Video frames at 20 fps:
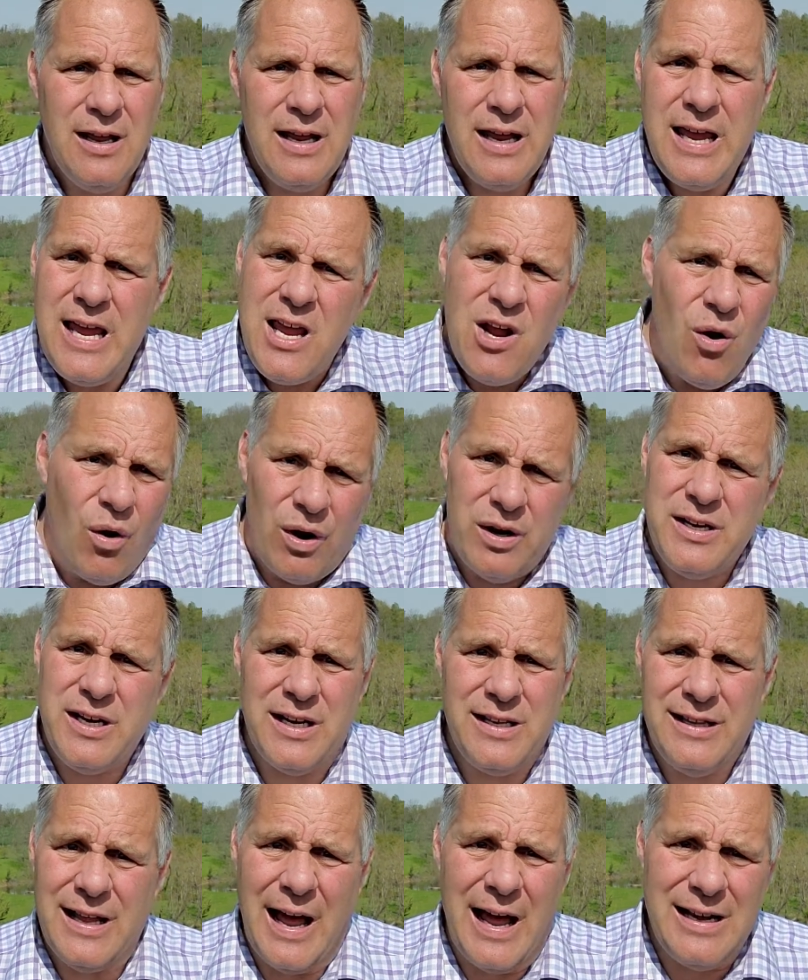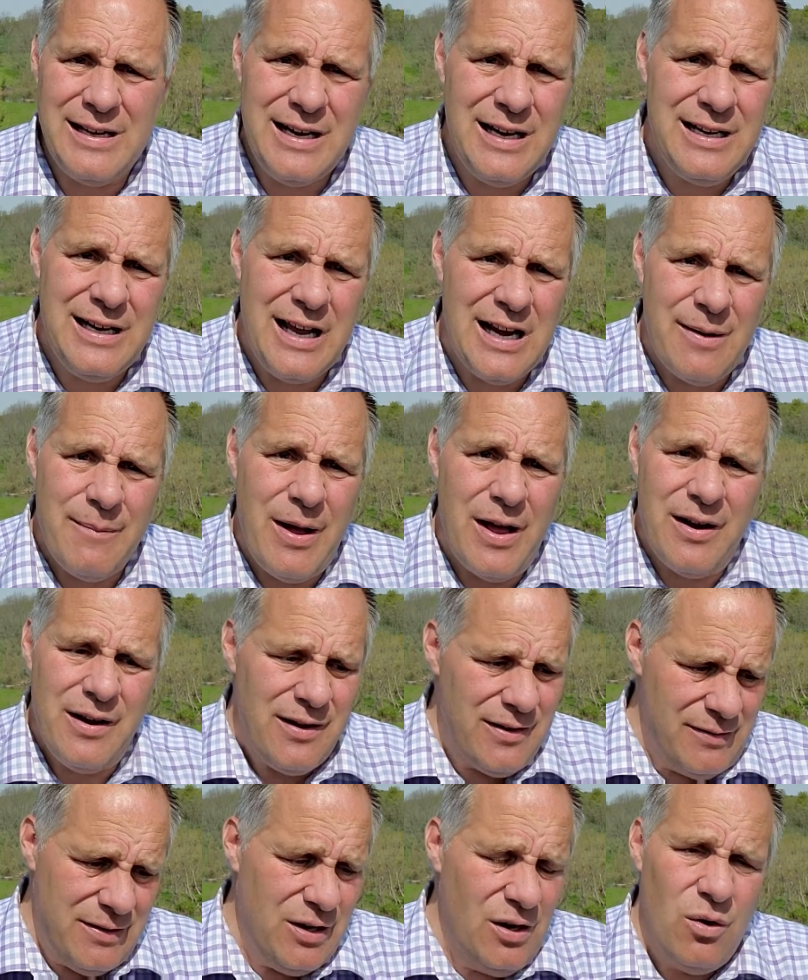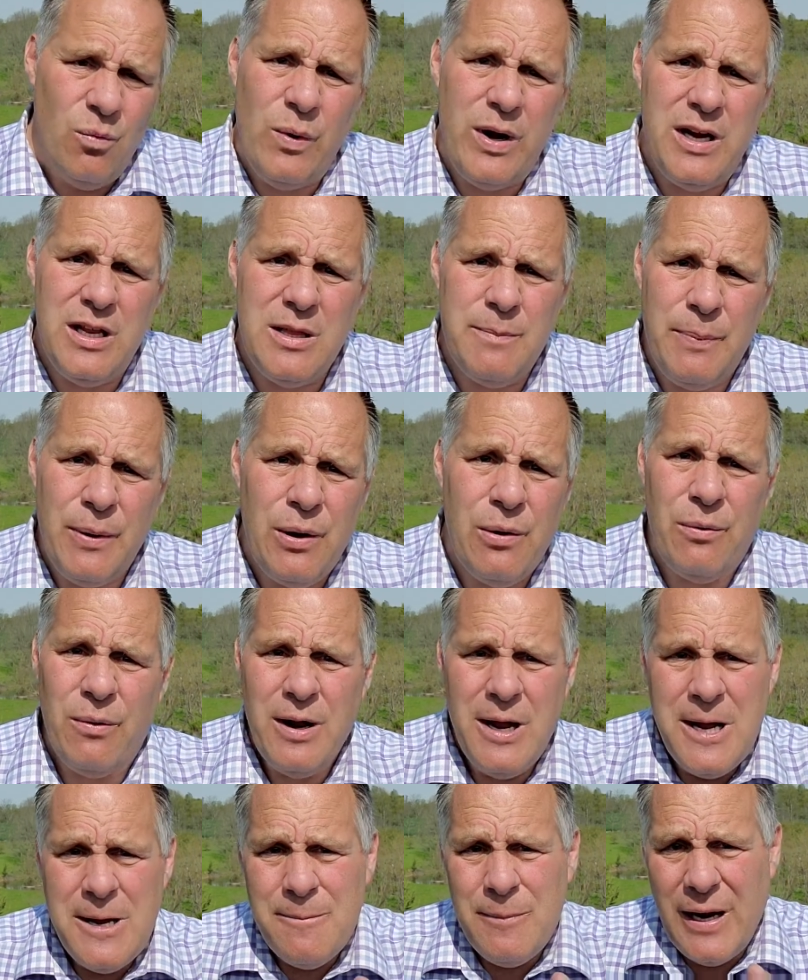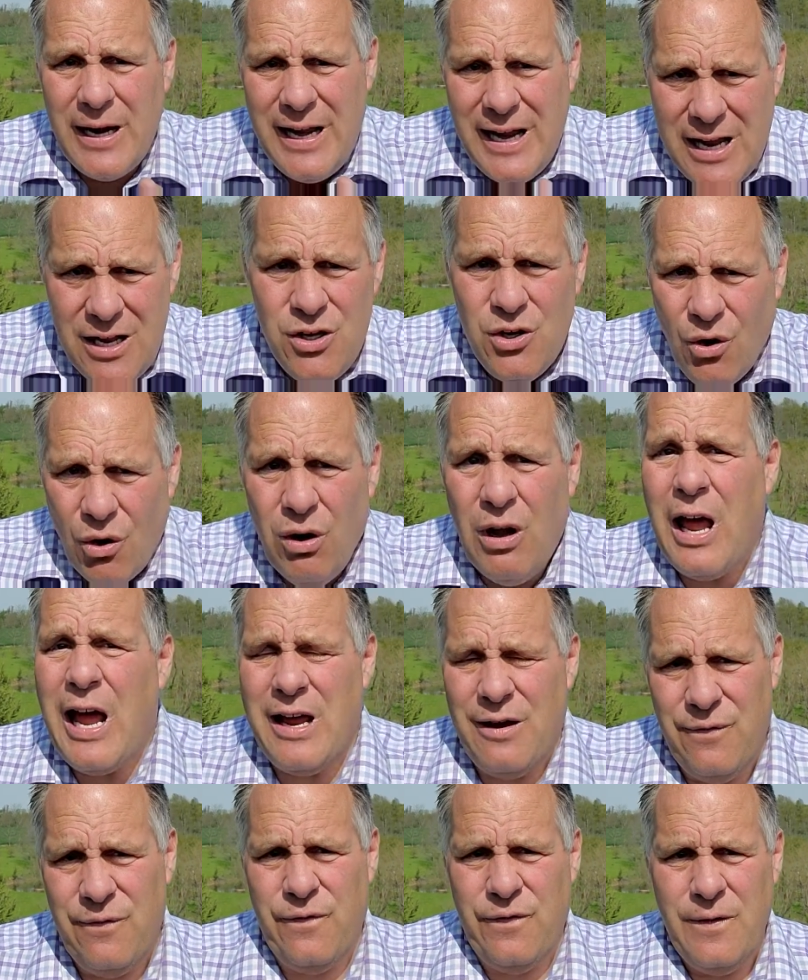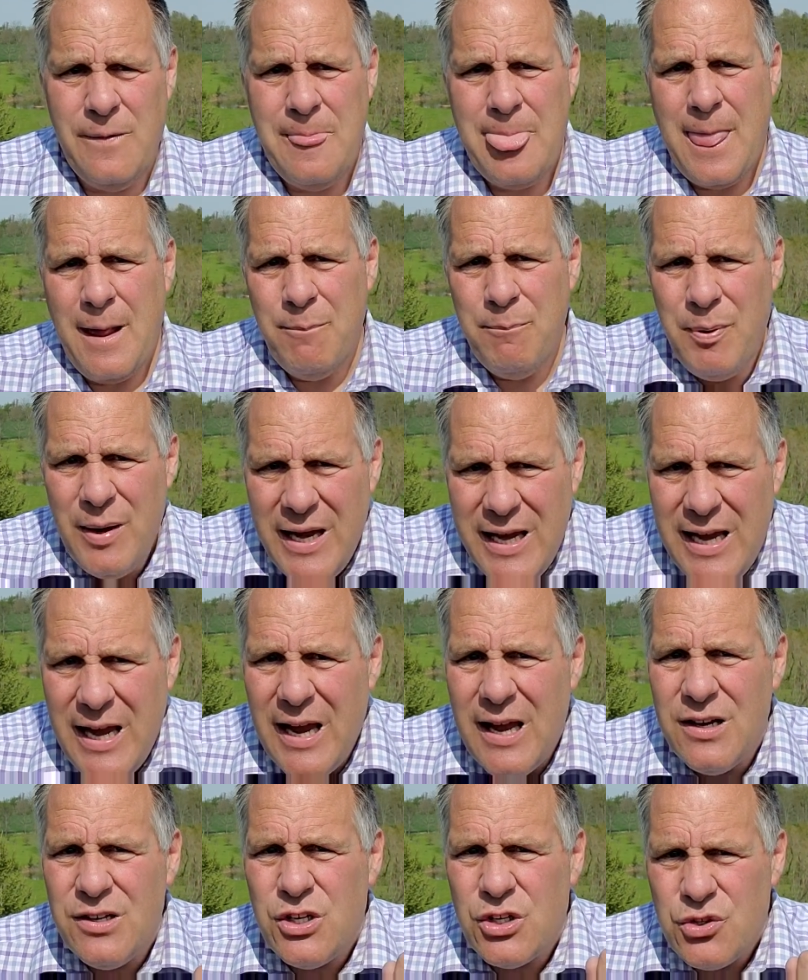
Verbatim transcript: Eeyore did that, didn't get him out of, you know, Winnie the Pooh. But in your life, begin to